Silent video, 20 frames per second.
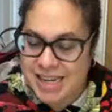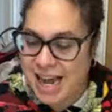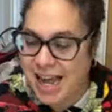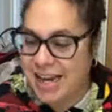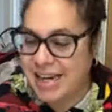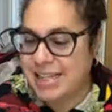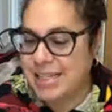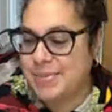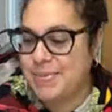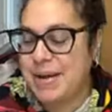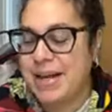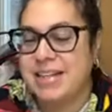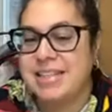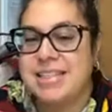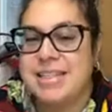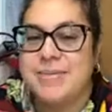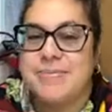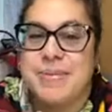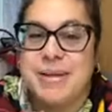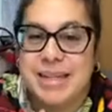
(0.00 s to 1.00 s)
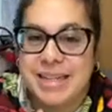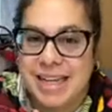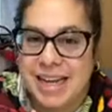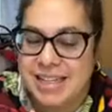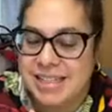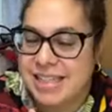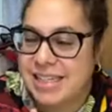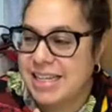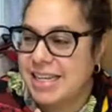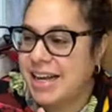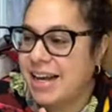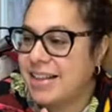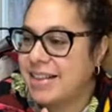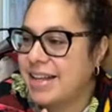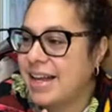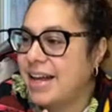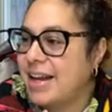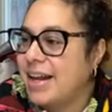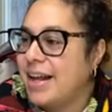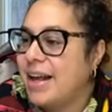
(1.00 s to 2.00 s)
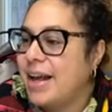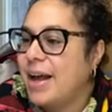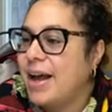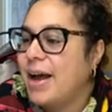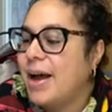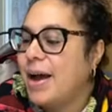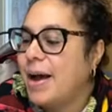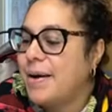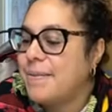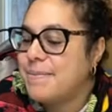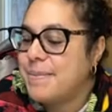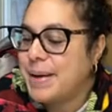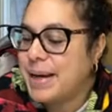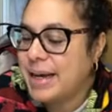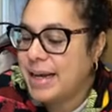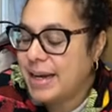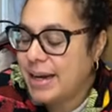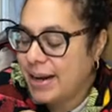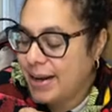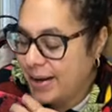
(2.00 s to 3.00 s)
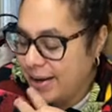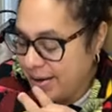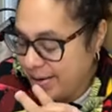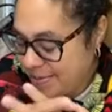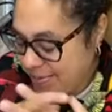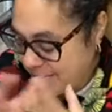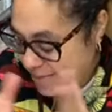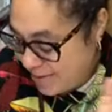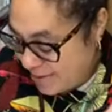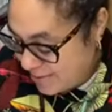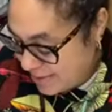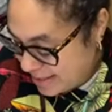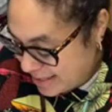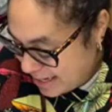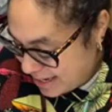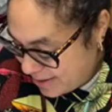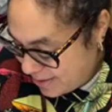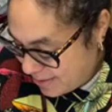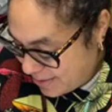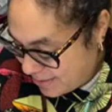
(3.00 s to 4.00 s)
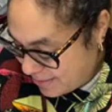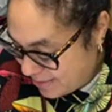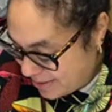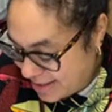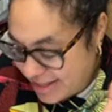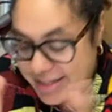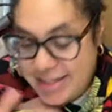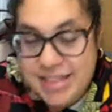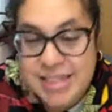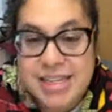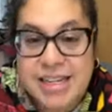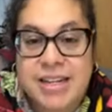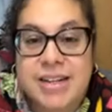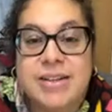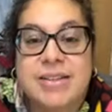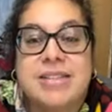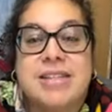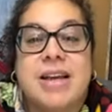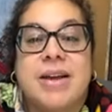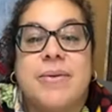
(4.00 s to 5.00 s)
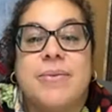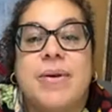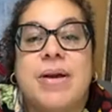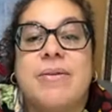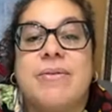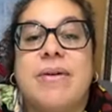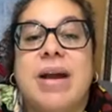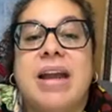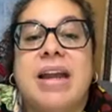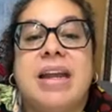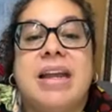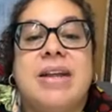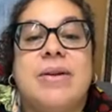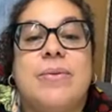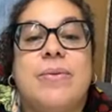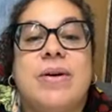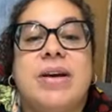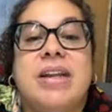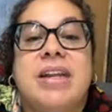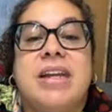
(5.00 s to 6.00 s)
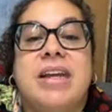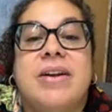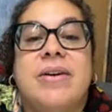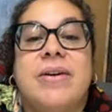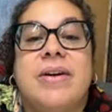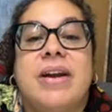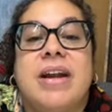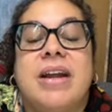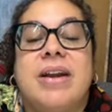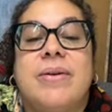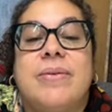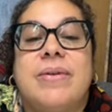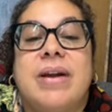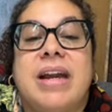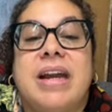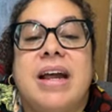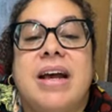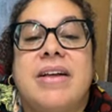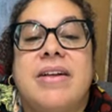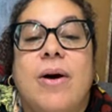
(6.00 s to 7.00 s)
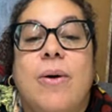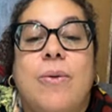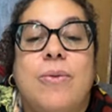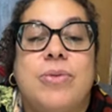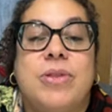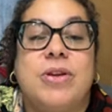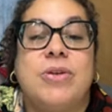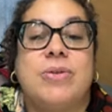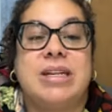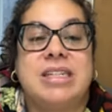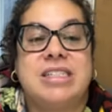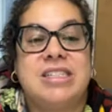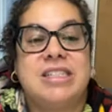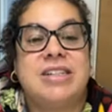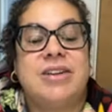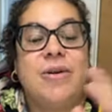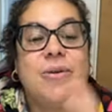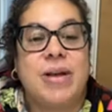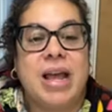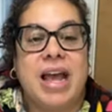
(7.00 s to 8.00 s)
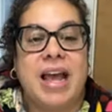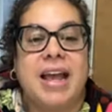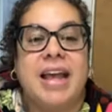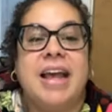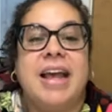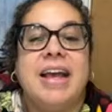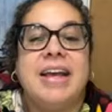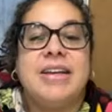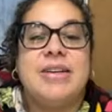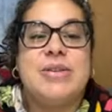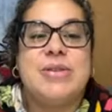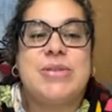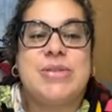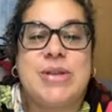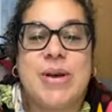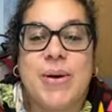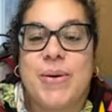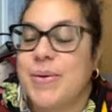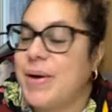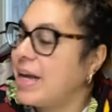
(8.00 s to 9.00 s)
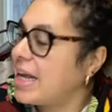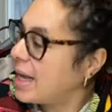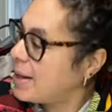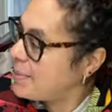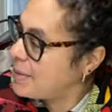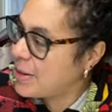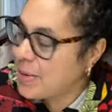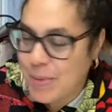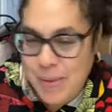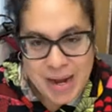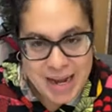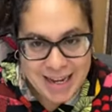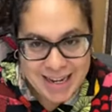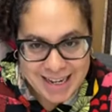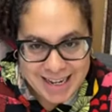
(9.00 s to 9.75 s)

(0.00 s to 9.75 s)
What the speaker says: Not expected, but yes, he got that. But where was I going with the seeds? It went right in one ear and right out. Oh, the Grinch. Okay. So I got to be quiet.